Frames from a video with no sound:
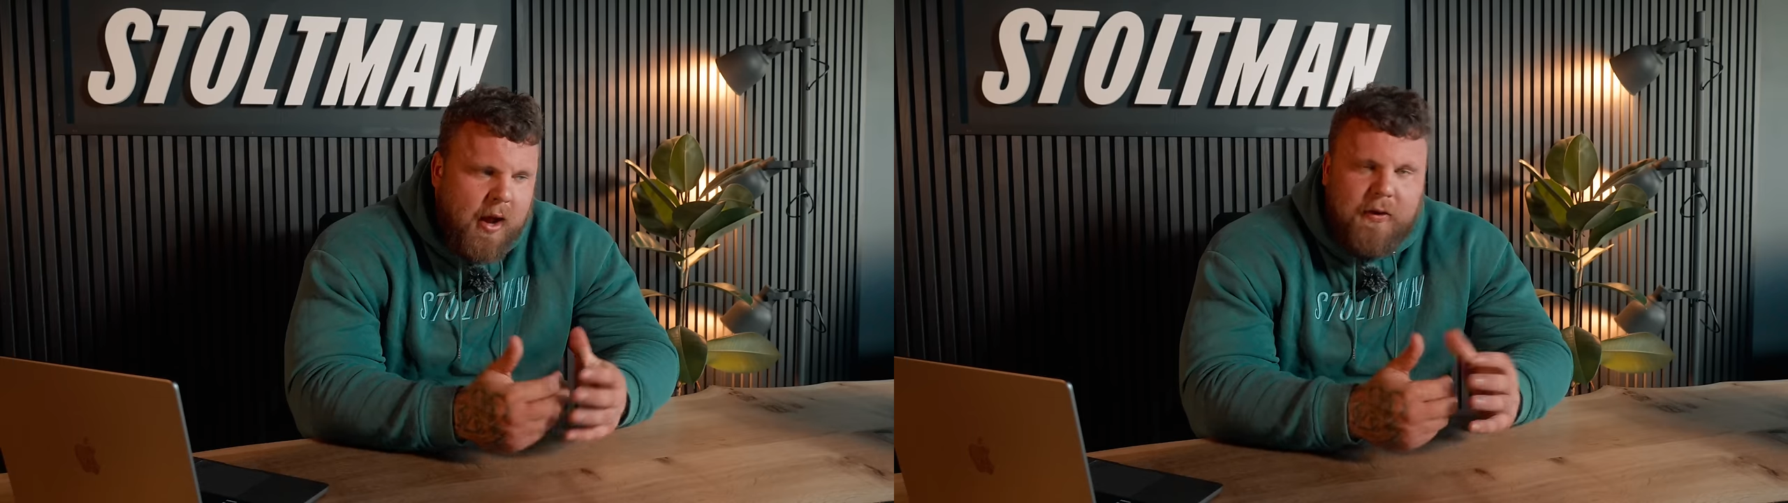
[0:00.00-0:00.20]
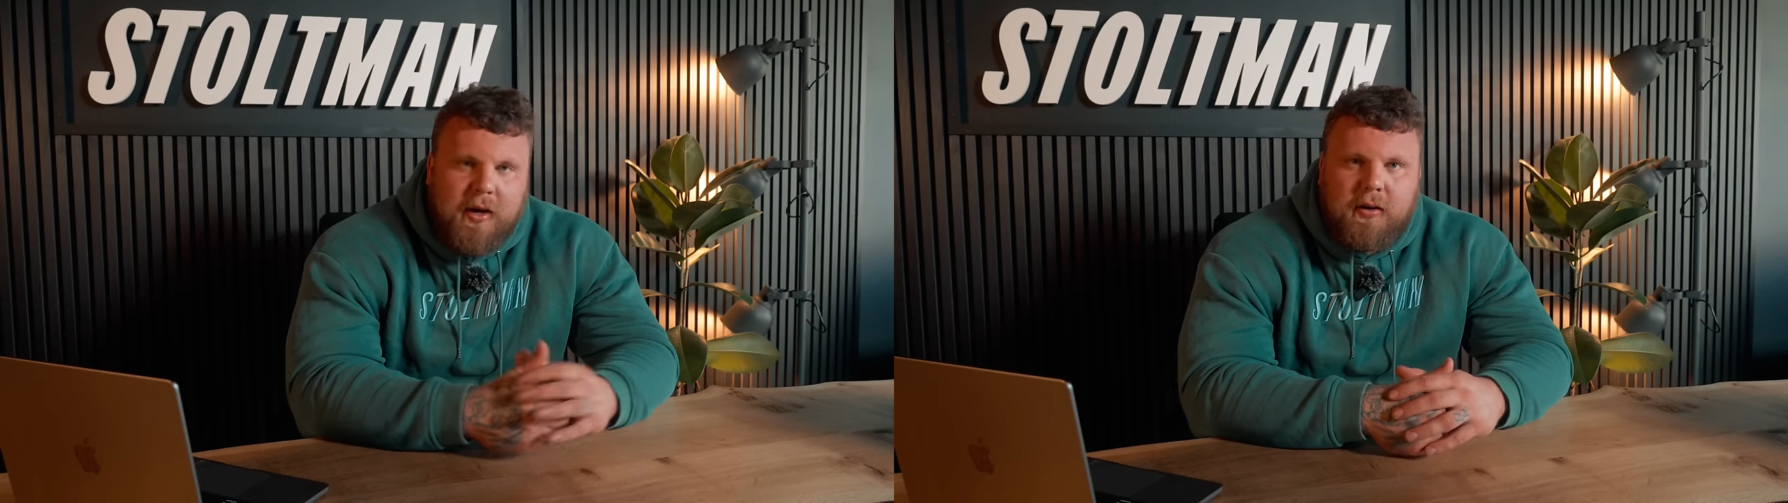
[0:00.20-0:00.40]
I
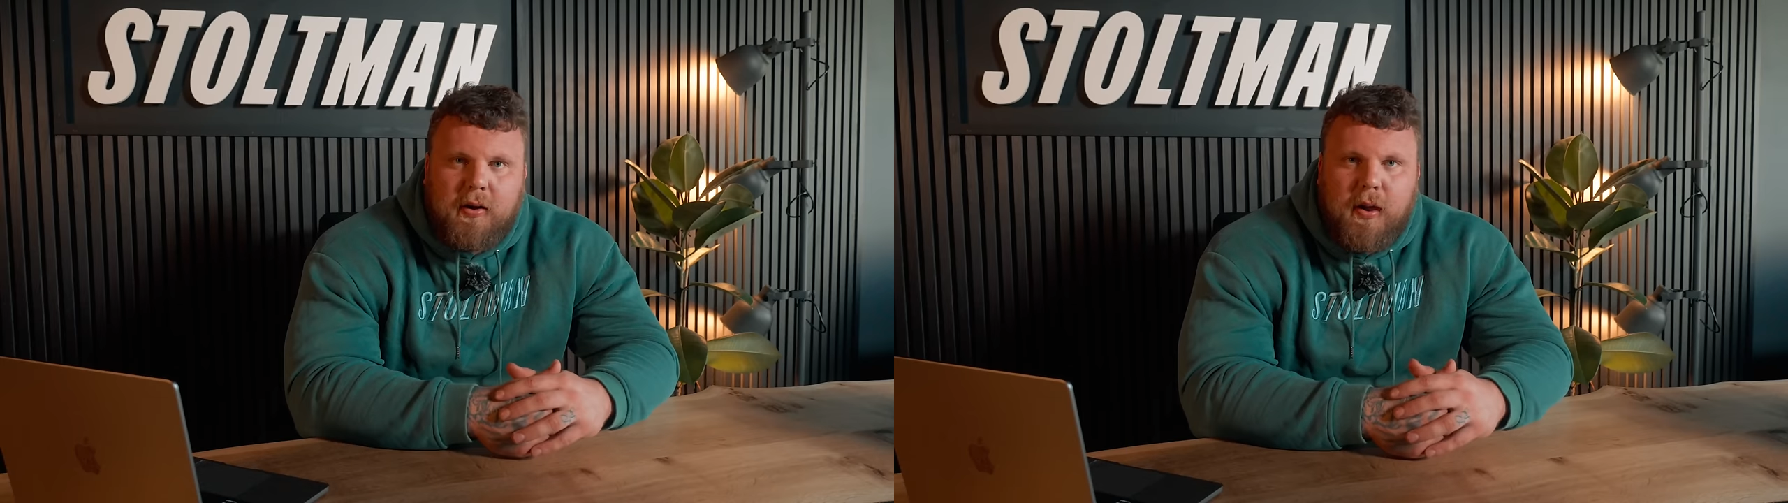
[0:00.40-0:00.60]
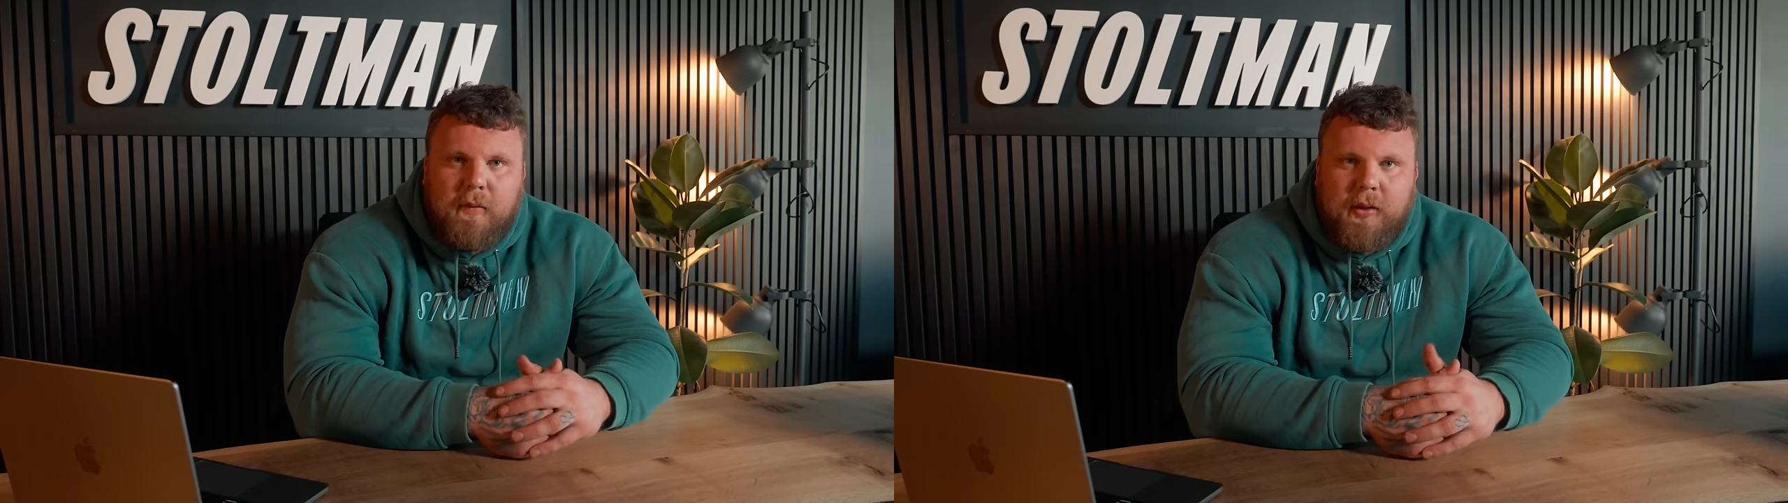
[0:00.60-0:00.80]
think
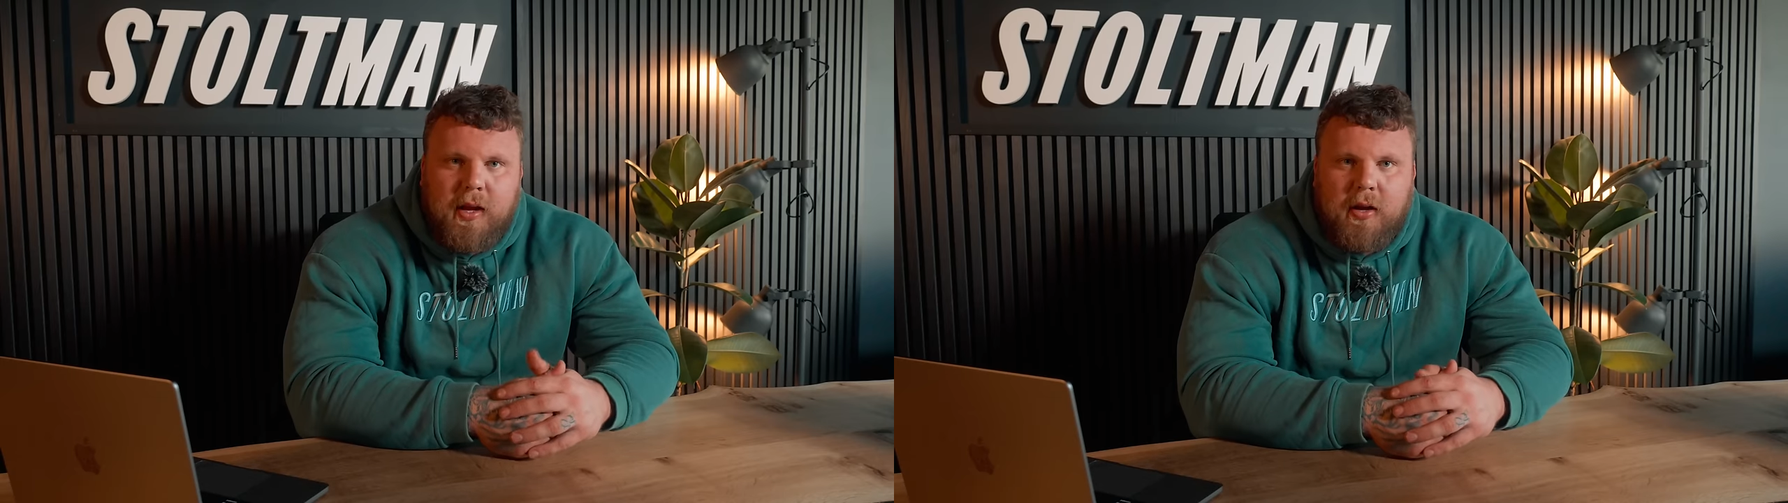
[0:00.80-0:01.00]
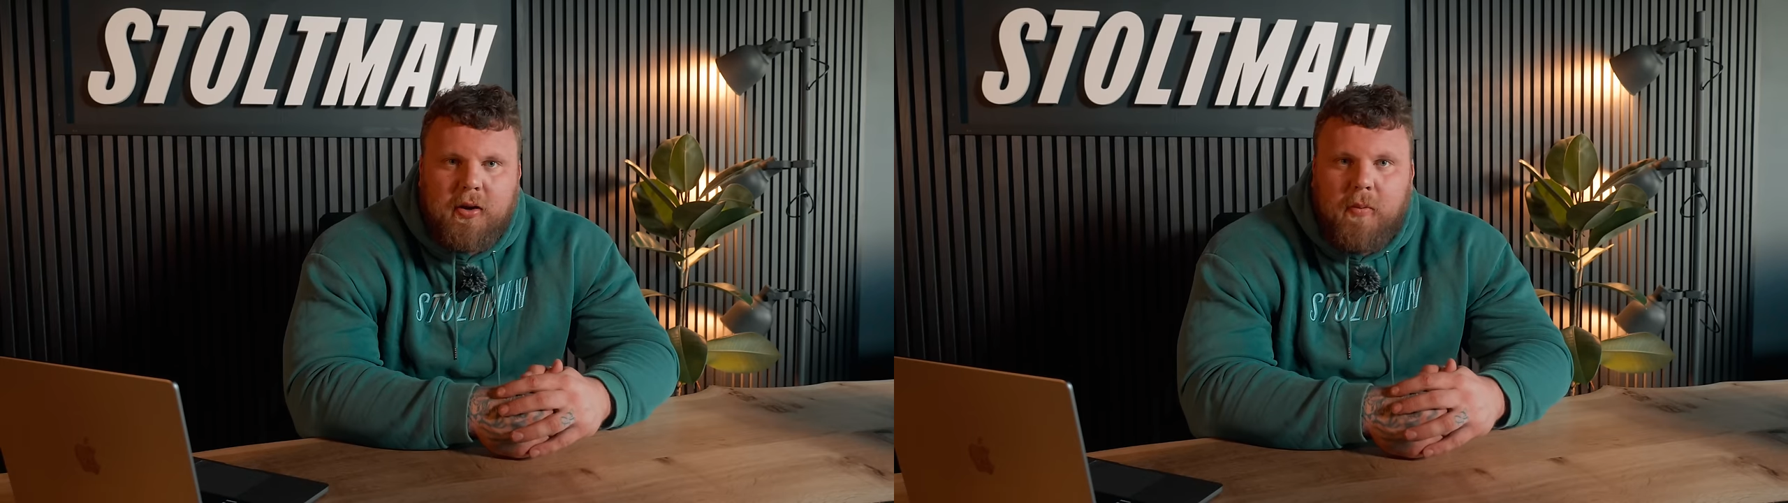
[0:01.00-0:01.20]

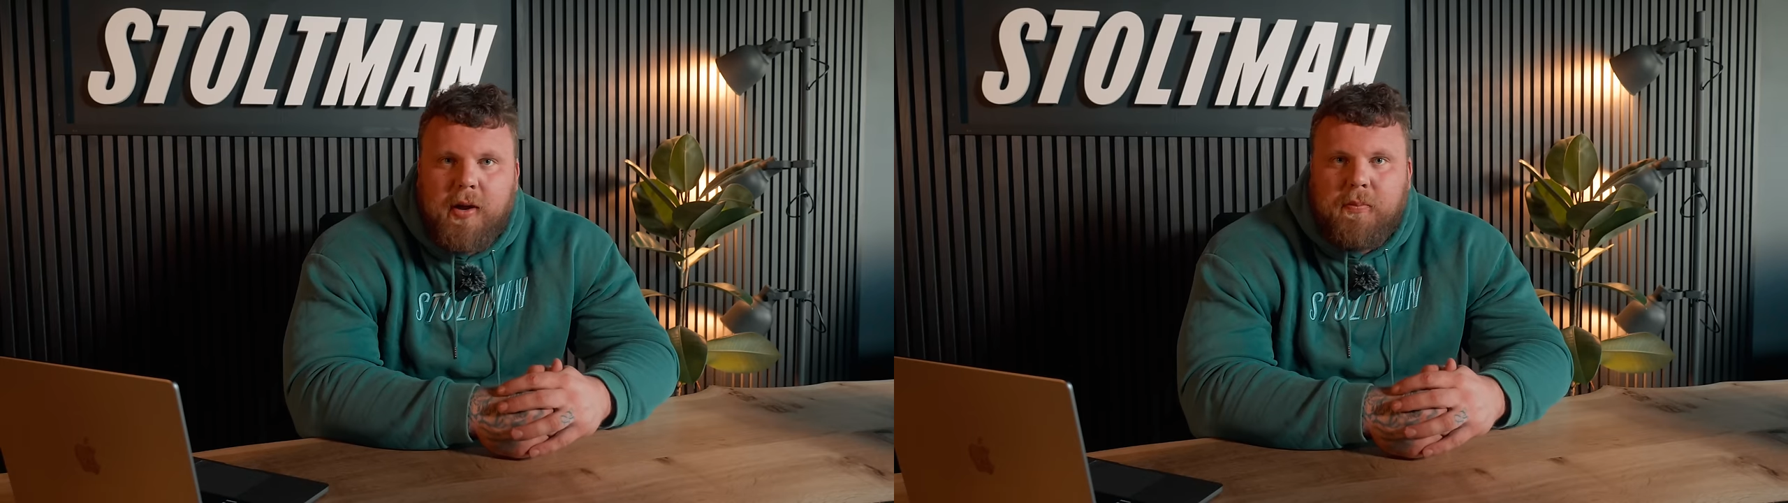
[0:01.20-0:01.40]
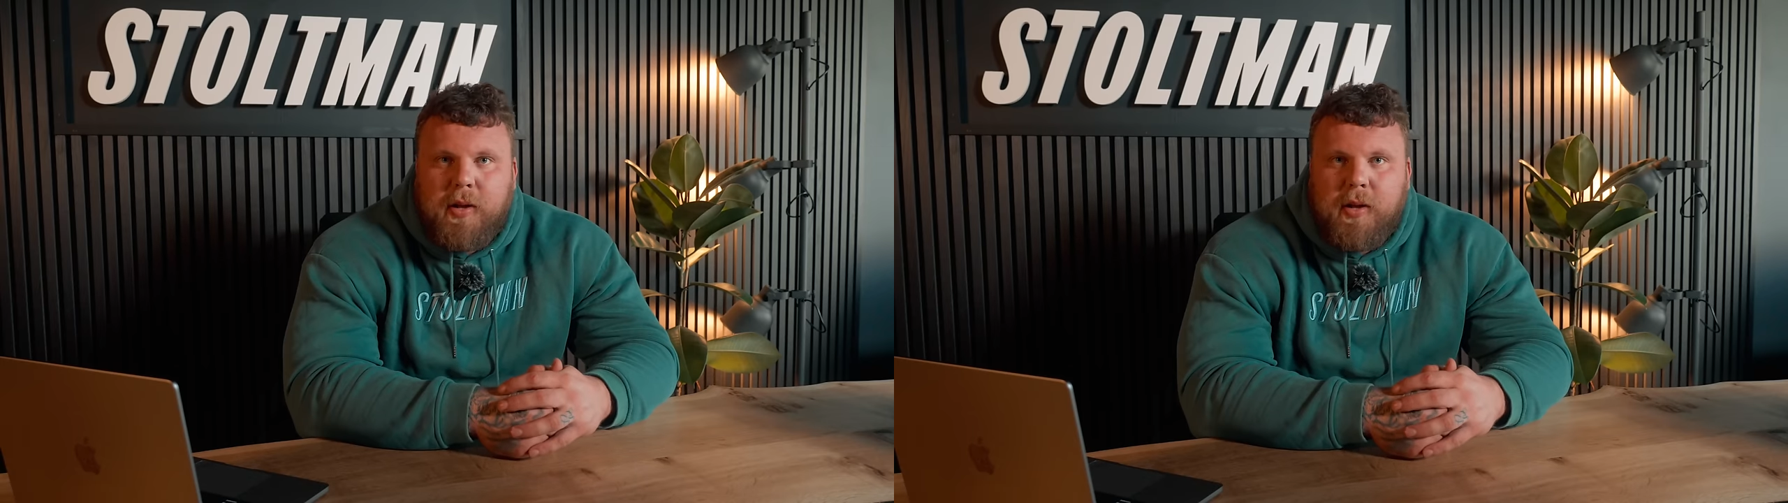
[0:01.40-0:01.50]
not many